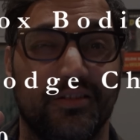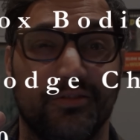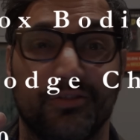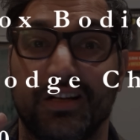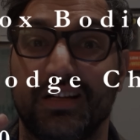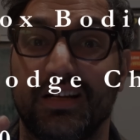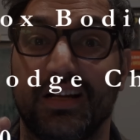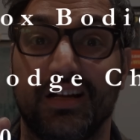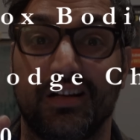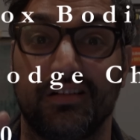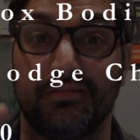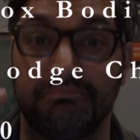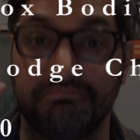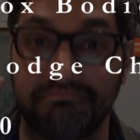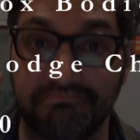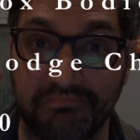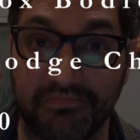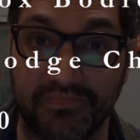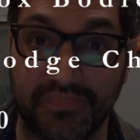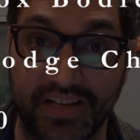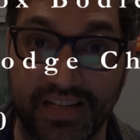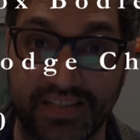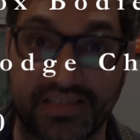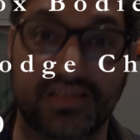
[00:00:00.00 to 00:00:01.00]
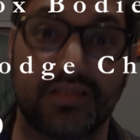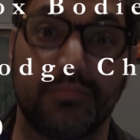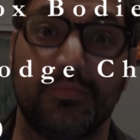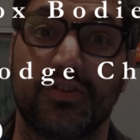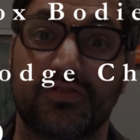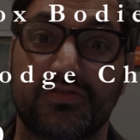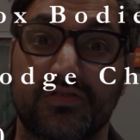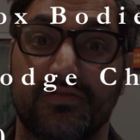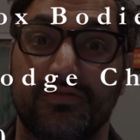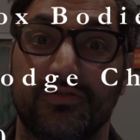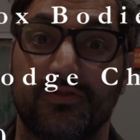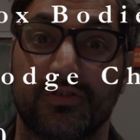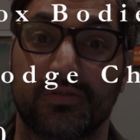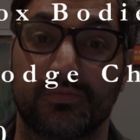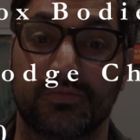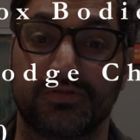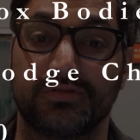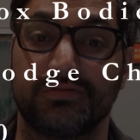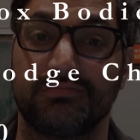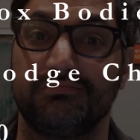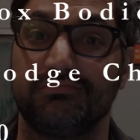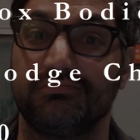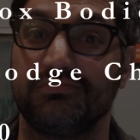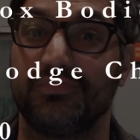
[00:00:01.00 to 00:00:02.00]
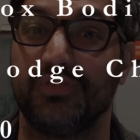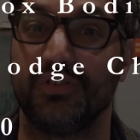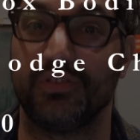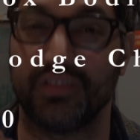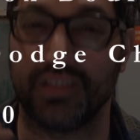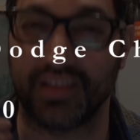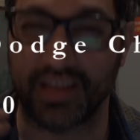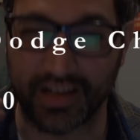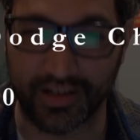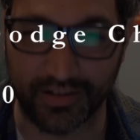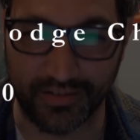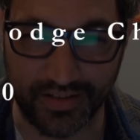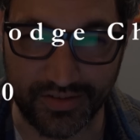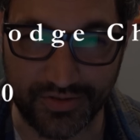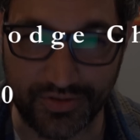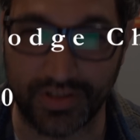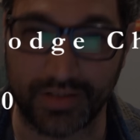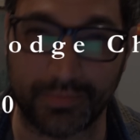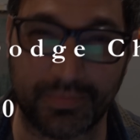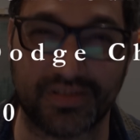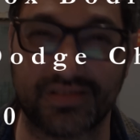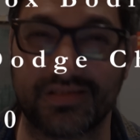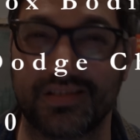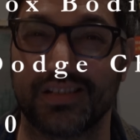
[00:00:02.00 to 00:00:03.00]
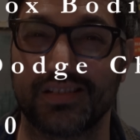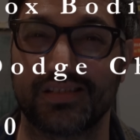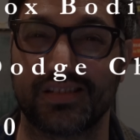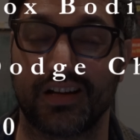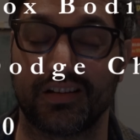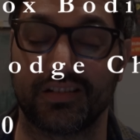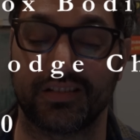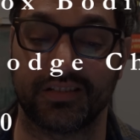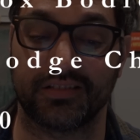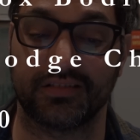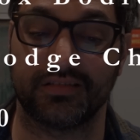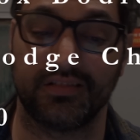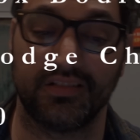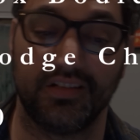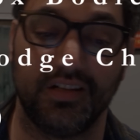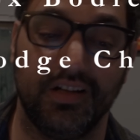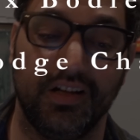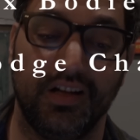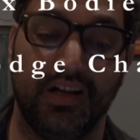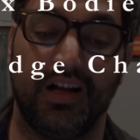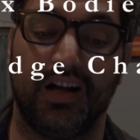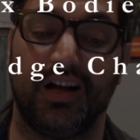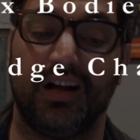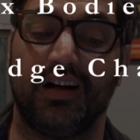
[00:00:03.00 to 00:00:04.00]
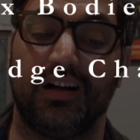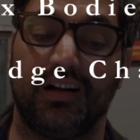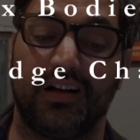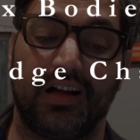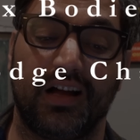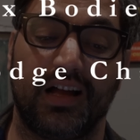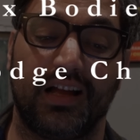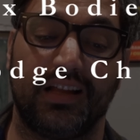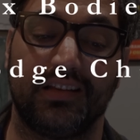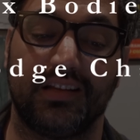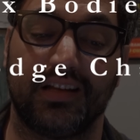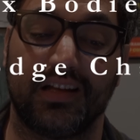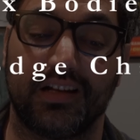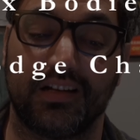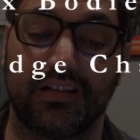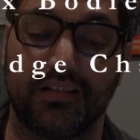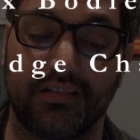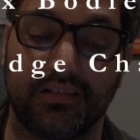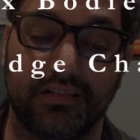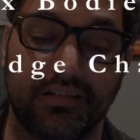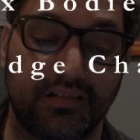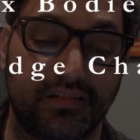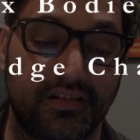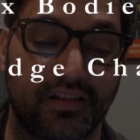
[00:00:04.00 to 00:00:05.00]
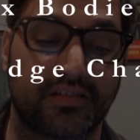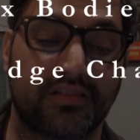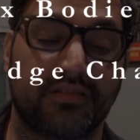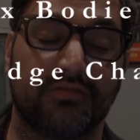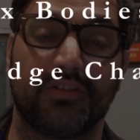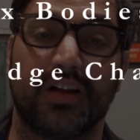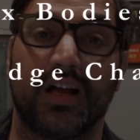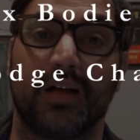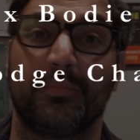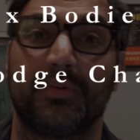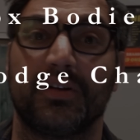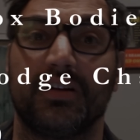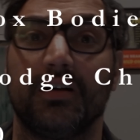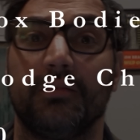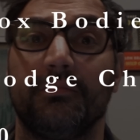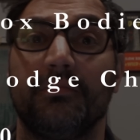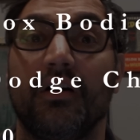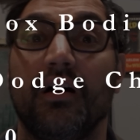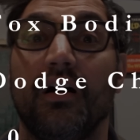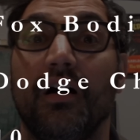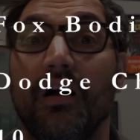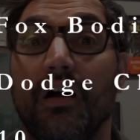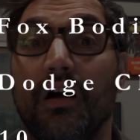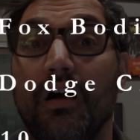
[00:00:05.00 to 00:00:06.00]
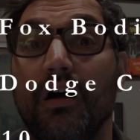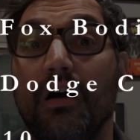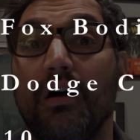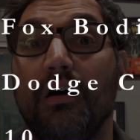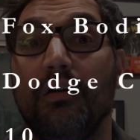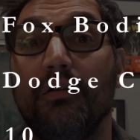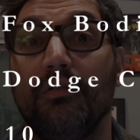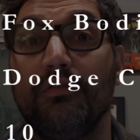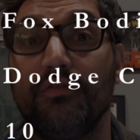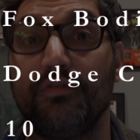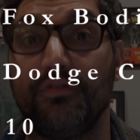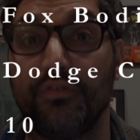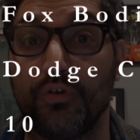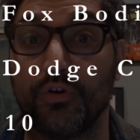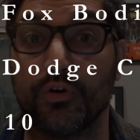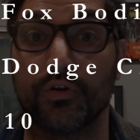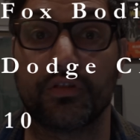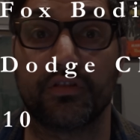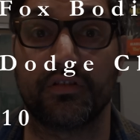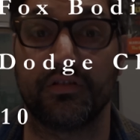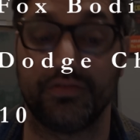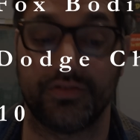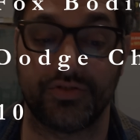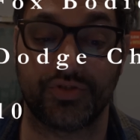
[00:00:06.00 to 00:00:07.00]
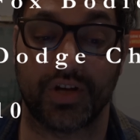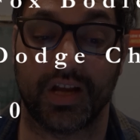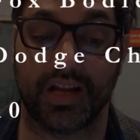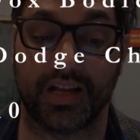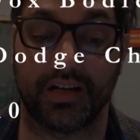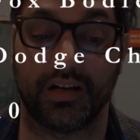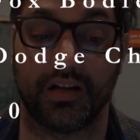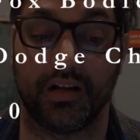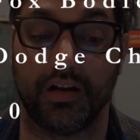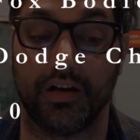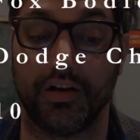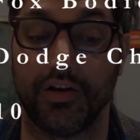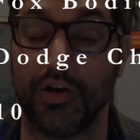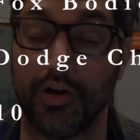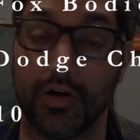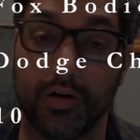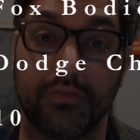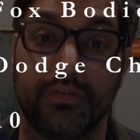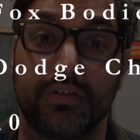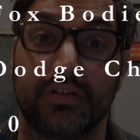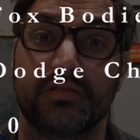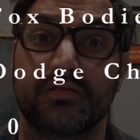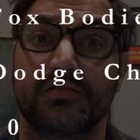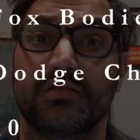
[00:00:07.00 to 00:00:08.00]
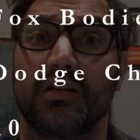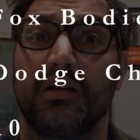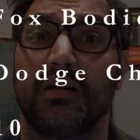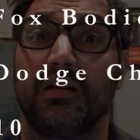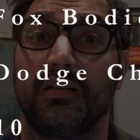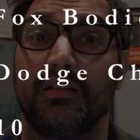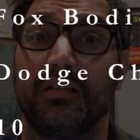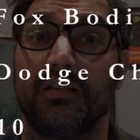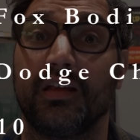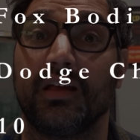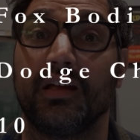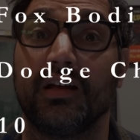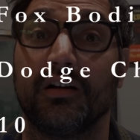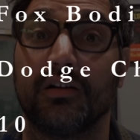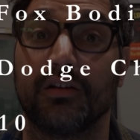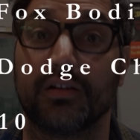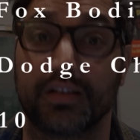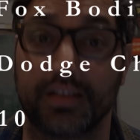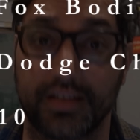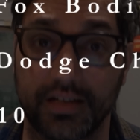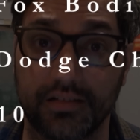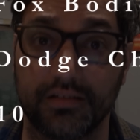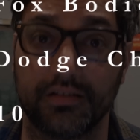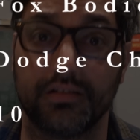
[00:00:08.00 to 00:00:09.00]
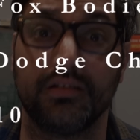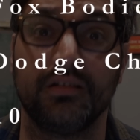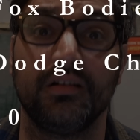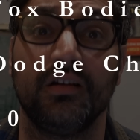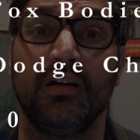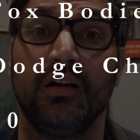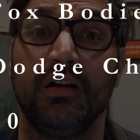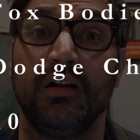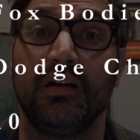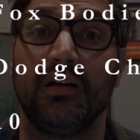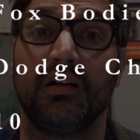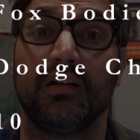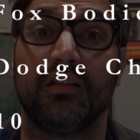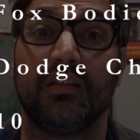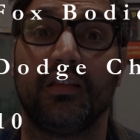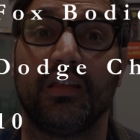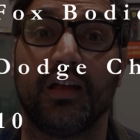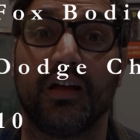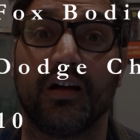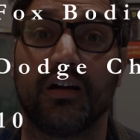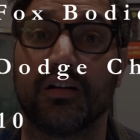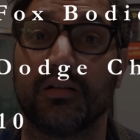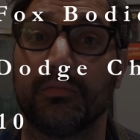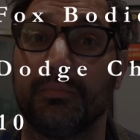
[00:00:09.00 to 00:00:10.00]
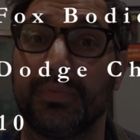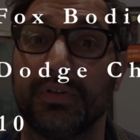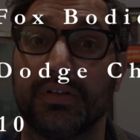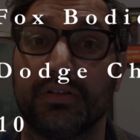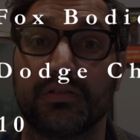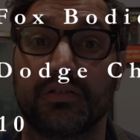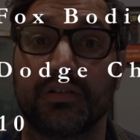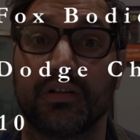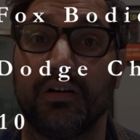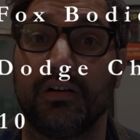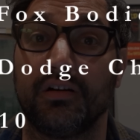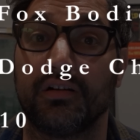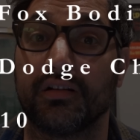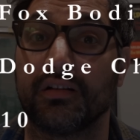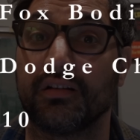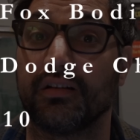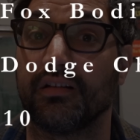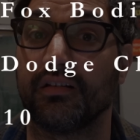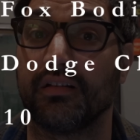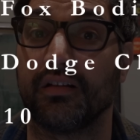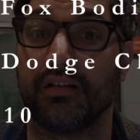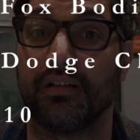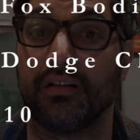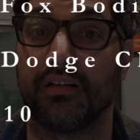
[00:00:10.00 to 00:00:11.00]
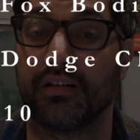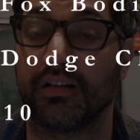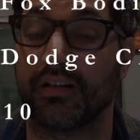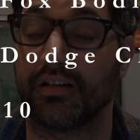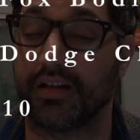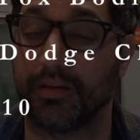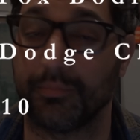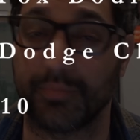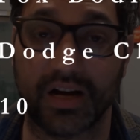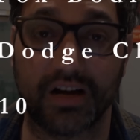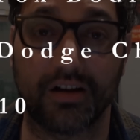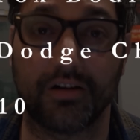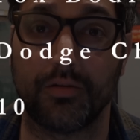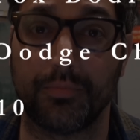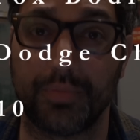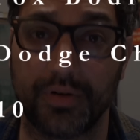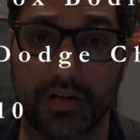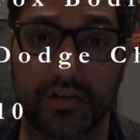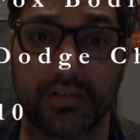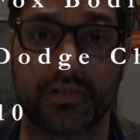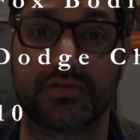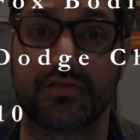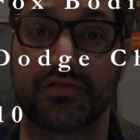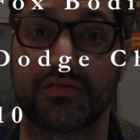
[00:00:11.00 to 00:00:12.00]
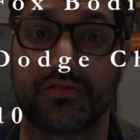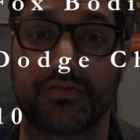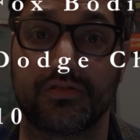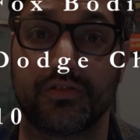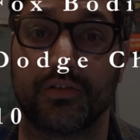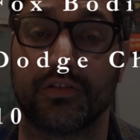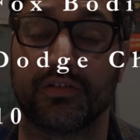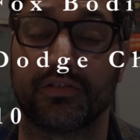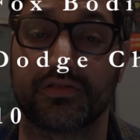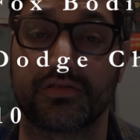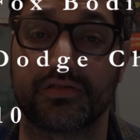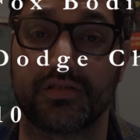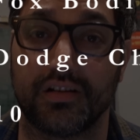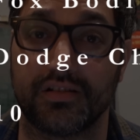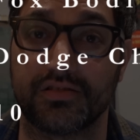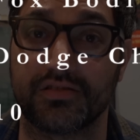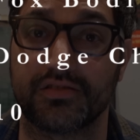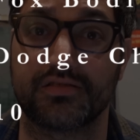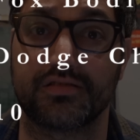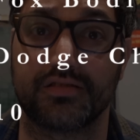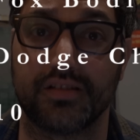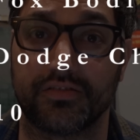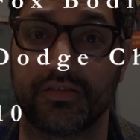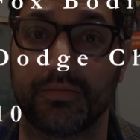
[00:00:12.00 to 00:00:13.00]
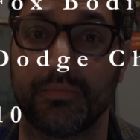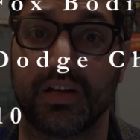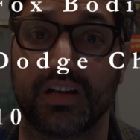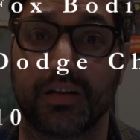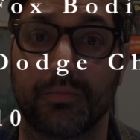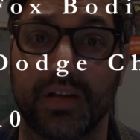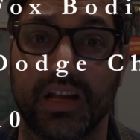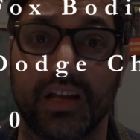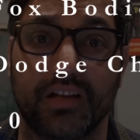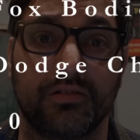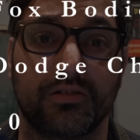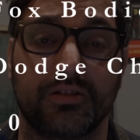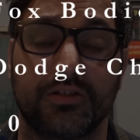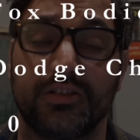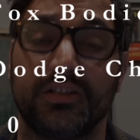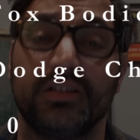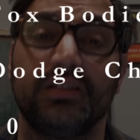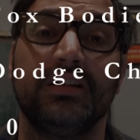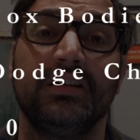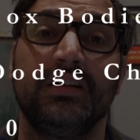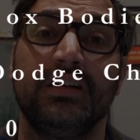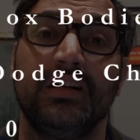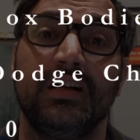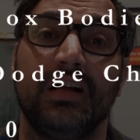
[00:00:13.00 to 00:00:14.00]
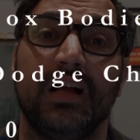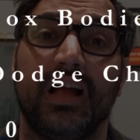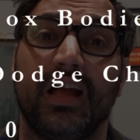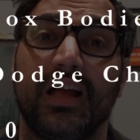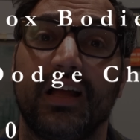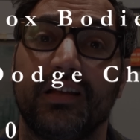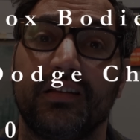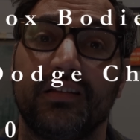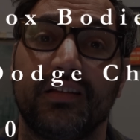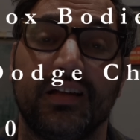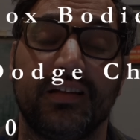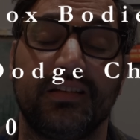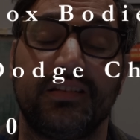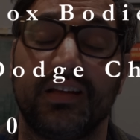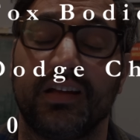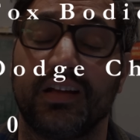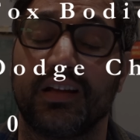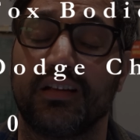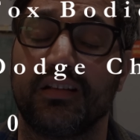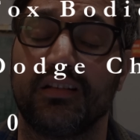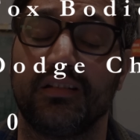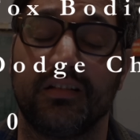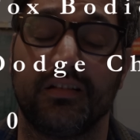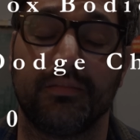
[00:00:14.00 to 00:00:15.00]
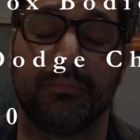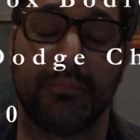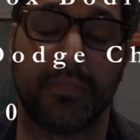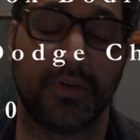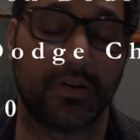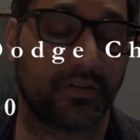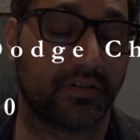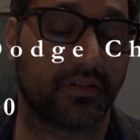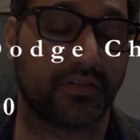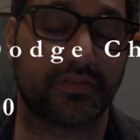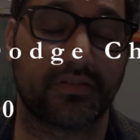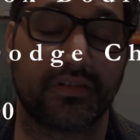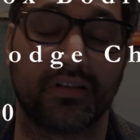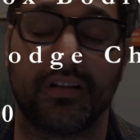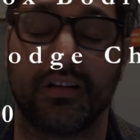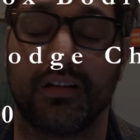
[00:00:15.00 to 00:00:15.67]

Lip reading: right now, it's the most affordable. They are the cheapest things out here. And then just to wrap it up, 4th gen Novas. They are killer. They are built on Camaro parts, so there's tons of stuff to make them handle good, and they take motors